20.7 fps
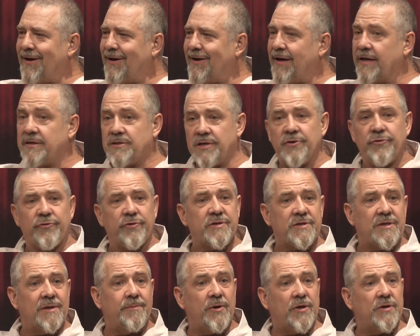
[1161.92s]
it's
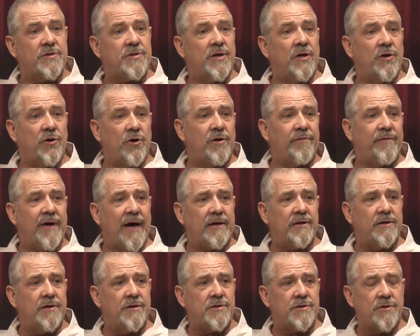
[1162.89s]
interesting because in a lot of
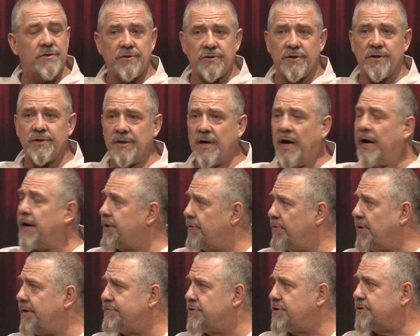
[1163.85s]
acting schools at NIDA,
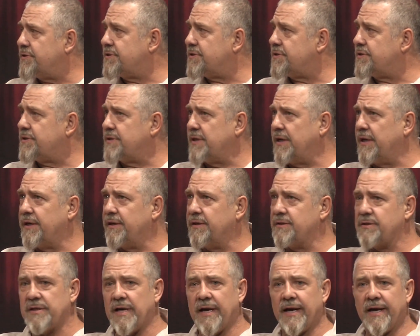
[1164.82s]
I've just started
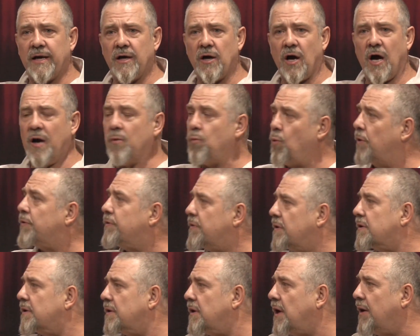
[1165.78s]
saying I
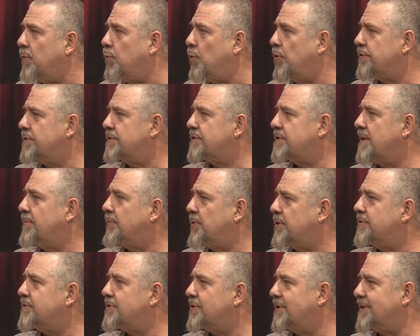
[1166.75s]
want
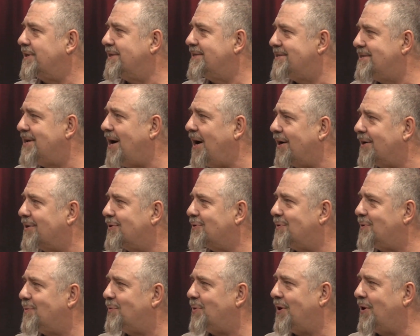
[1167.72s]
someone to conduct
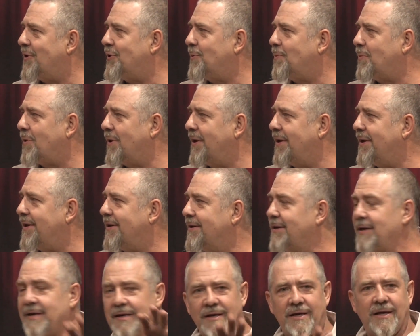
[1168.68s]
the piano player
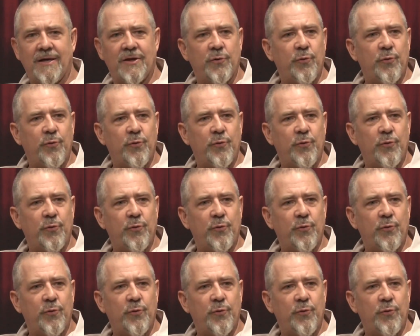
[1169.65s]
in the